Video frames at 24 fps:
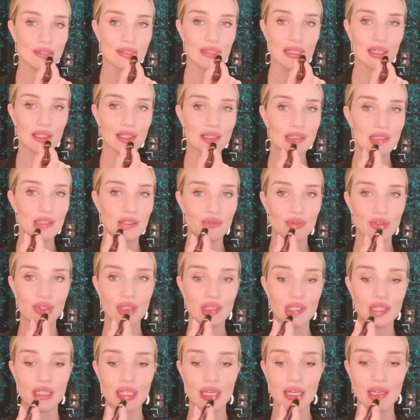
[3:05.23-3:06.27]
sexy for
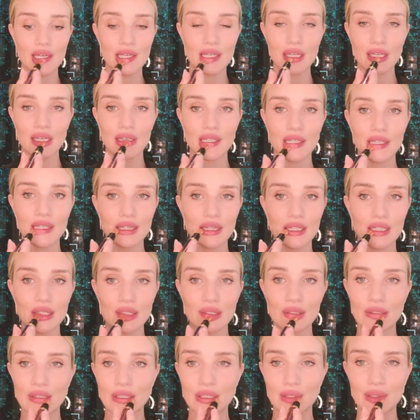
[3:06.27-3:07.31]
the night, and I think
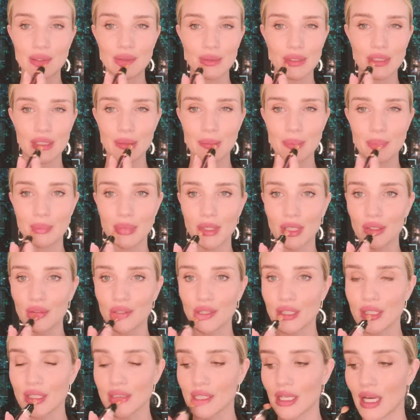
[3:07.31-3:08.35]
you can really
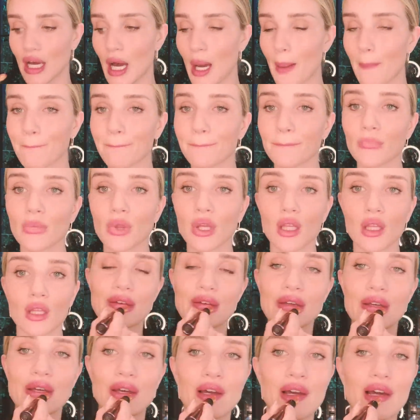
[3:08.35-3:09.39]
build this up.
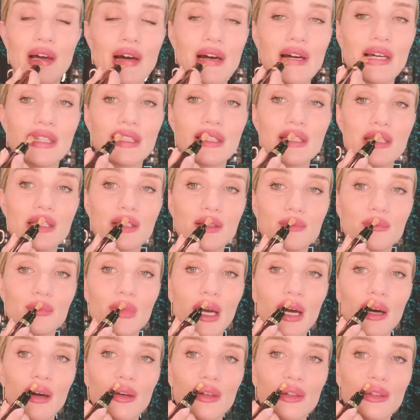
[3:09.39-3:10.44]
It
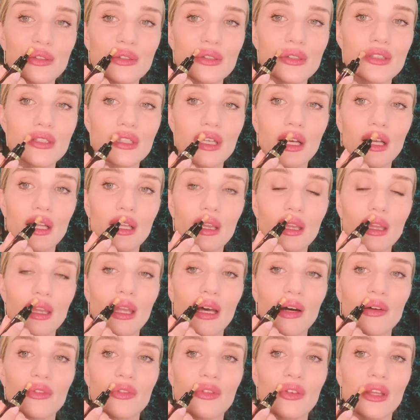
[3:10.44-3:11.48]
smells
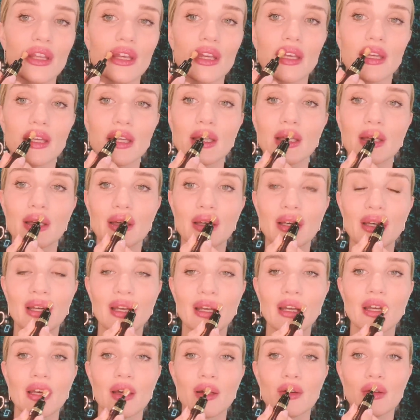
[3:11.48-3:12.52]
lovely,
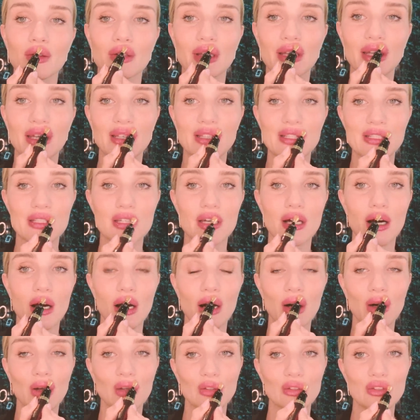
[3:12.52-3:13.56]
but it is
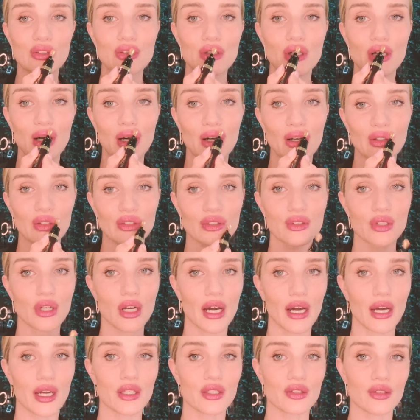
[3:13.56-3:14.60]
ultra, ultra
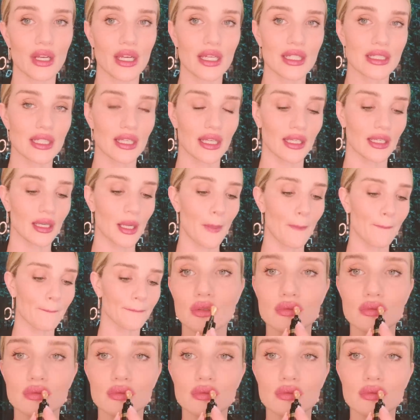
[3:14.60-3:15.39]
hydrating.